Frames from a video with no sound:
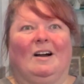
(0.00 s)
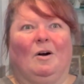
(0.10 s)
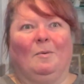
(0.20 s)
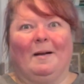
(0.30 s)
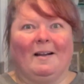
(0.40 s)

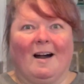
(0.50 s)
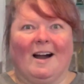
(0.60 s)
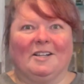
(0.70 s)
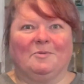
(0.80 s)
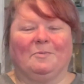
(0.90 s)
oh my
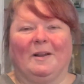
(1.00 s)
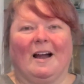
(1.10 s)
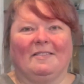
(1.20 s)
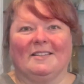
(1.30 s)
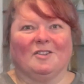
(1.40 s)
gosh, we
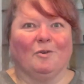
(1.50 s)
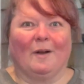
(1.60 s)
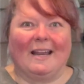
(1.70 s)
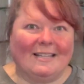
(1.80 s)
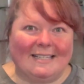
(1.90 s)
got this
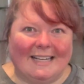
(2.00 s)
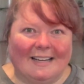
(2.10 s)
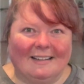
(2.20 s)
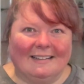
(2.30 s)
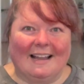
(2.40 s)
great
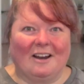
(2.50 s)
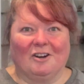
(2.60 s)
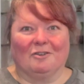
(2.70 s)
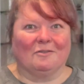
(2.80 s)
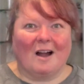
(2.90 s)
deal at a
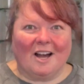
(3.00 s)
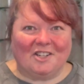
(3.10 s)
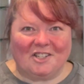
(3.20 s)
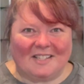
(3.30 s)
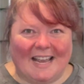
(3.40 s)

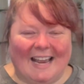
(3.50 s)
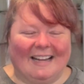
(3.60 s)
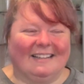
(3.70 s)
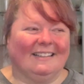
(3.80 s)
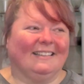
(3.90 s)
garage
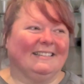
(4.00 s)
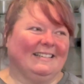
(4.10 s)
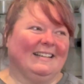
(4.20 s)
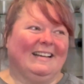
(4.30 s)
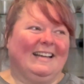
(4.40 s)
sale
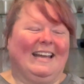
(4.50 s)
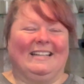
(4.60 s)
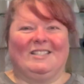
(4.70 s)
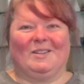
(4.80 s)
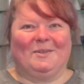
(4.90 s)
and
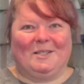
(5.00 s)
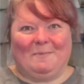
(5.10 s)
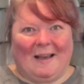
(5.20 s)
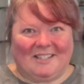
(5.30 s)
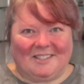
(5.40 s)
it's so
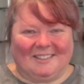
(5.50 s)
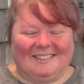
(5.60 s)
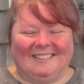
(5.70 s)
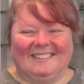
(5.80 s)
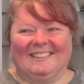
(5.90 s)

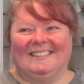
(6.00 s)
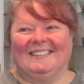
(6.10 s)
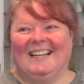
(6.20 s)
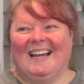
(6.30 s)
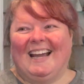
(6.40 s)
special, and
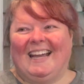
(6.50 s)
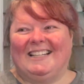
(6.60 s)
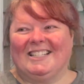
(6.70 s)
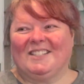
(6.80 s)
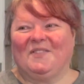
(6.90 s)
it
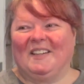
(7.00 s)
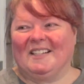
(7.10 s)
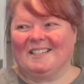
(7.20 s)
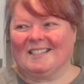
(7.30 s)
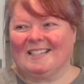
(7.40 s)
just
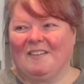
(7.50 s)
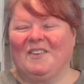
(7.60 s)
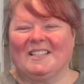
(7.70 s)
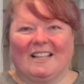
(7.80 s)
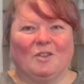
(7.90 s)
feels
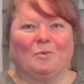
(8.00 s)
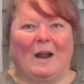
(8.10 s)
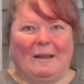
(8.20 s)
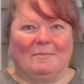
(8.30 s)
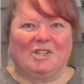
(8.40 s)
like the
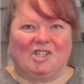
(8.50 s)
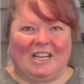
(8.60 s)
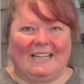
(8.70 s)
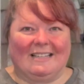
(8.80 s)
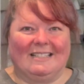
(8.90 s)
right
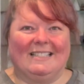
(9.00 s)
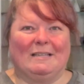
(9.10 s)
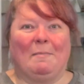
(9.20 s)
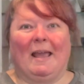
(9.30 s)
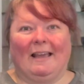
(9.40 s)
machine to
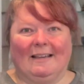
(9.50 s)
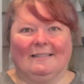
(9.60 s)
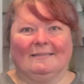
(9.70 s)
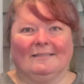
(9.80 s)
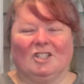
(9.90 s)

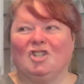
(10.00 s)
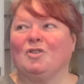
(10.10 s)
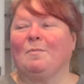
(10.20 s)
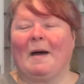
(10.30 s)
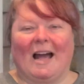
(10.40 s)
do
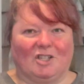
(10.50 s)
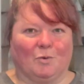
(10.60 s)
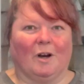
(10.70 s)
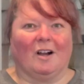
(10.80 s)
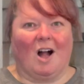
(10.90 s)
the
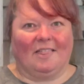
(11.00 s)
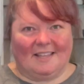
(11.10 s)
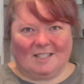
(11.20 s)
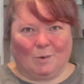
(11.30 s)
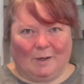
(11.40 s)
patchwork on
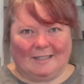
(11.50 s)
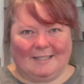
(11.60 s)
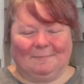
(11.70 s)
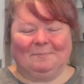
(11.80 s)
this quilt.